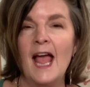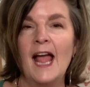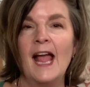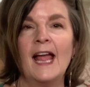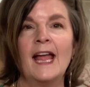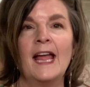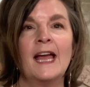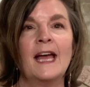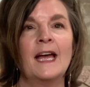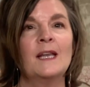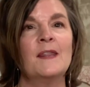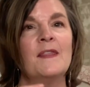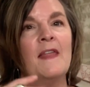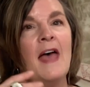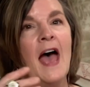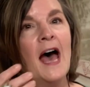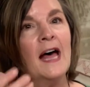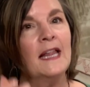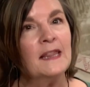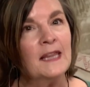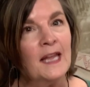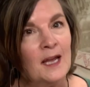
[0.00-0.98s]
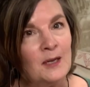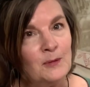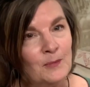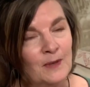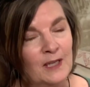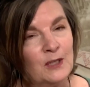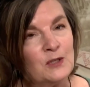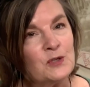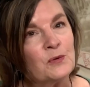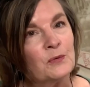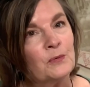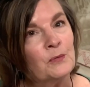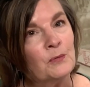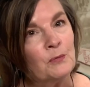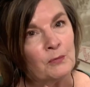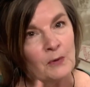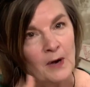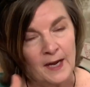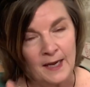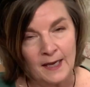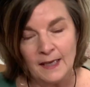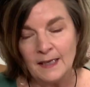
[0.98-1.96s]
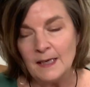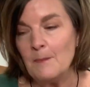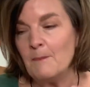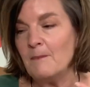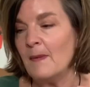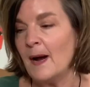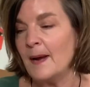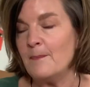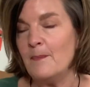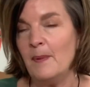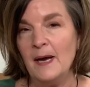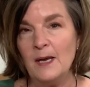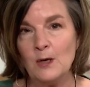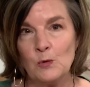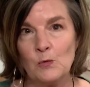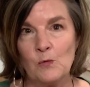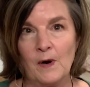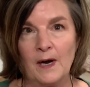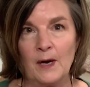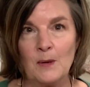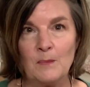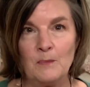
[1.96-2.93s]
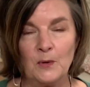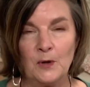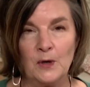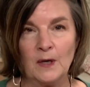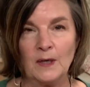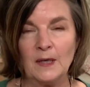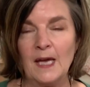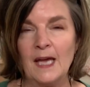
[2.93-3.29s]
and that led me to write my buttonware book.